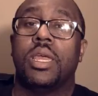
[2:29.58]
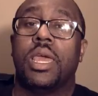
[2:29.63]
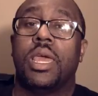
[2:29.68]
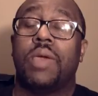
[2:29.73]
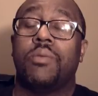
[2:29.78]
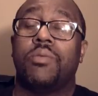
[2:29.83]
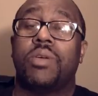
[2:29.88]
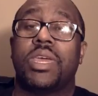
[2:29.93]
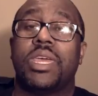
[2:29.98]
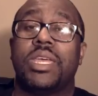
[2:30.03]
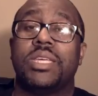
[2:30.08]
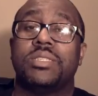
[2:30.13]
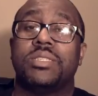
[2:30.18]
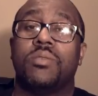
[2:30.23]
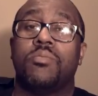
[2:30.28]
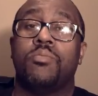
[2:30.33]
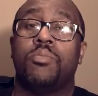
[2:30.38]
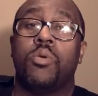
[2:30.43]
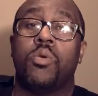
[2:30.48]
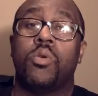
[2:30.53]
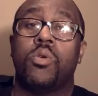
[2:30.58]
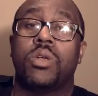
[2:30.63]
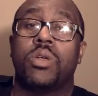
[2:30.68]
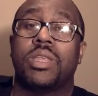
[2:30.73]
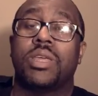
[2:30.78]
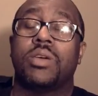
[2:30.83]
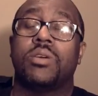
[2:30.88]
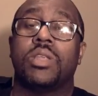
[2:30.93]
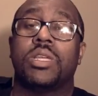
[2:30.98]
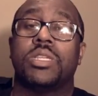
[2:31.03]
And when kids are bored,
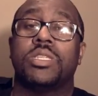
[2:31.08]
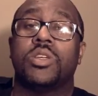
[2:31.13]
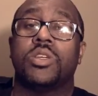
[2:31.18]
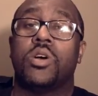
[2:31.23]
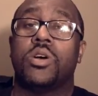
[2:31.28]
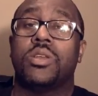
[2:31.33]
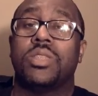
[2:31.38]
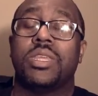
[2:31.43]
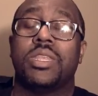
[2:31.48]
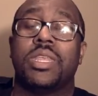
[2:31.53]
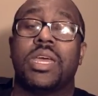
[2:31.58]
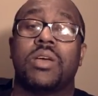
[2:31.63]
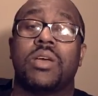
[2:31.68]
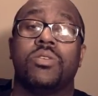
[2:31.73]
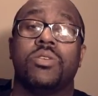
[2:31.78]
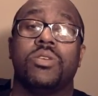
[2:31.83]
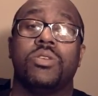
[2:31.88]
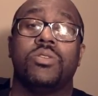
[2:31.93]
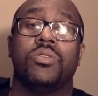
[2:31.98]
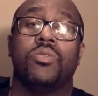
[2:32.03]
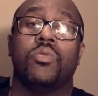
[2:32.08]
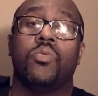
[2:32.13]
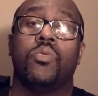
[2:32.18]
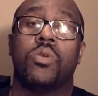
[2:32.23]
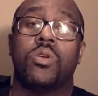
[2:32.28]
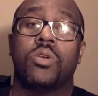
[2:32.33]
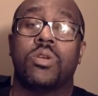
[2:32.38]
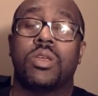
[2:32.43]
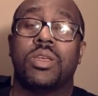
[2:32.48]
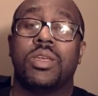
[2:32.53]
they're going to talk. They're not going to do the
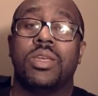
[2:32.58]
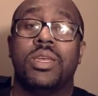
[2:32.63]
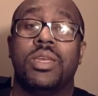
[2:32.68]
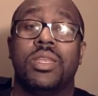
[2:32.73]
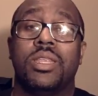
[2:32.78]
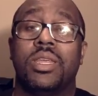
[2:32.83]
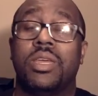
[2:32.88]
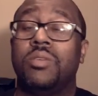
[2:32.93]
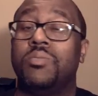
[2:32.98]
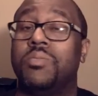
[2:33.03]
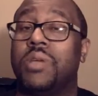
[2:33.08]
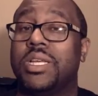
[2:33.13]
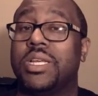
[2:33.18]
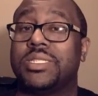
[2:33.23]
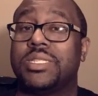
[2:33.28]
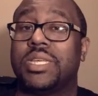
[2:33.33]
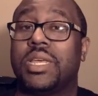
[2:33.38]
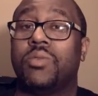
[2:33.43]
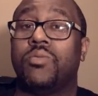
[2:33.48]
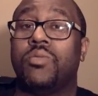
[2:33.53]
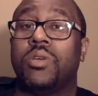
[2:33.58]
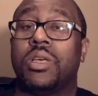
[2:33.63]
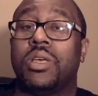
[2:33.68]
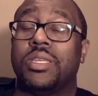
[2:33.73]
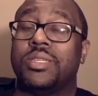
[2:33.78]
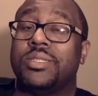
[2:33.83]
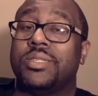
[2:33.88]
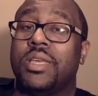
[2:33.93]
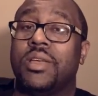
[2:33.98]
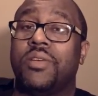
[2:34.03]
work. Now you might say, well,
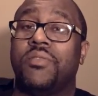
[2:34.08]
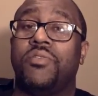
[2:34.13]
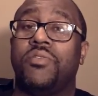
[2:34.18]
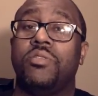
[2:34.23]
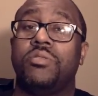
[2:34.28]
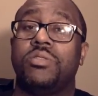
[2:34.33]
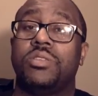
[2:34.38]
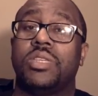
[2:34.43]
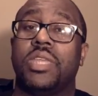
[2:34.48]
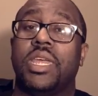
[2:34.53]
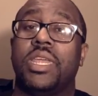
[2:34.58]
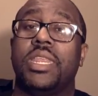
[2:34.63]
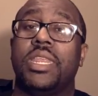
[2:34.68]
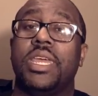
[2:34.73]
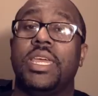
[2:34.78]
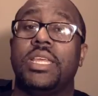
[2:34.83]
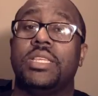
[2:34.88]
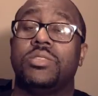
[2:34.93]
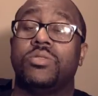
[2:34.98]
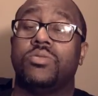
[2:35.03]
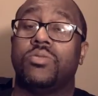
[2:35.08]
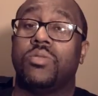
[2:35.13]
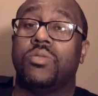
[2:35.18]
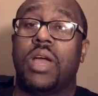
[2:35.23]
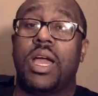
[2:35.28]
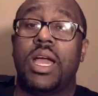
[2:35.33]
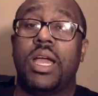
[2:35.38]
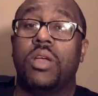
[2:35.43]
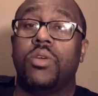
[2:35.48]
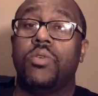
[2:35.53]
it's their future. They need to.
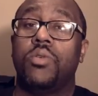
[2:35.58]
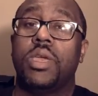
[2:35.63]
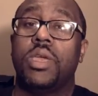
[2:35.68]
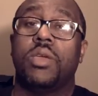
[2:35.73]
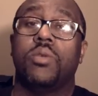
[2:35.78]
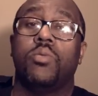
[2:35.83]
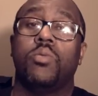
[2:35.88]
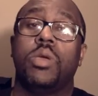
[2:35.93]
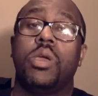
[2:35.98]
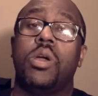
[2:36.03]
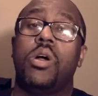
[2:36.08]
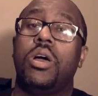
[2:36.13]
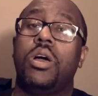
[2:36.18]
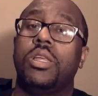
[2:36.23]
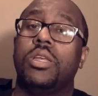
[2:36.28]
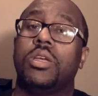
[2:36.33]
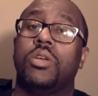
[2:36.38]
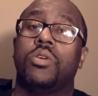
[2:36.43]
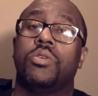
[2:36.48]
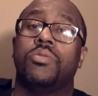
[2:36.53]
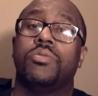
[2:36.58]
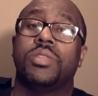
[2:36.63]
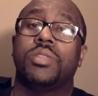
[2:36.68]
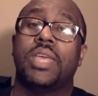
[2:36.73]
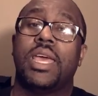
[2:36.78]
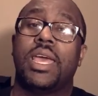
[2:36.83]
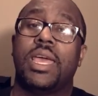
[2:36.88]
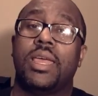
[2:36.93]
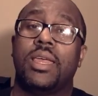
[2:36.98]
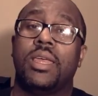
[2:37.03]
I agree. We all agree with
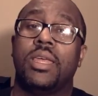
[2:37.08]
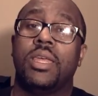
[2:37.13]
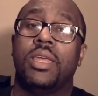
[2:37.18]
that.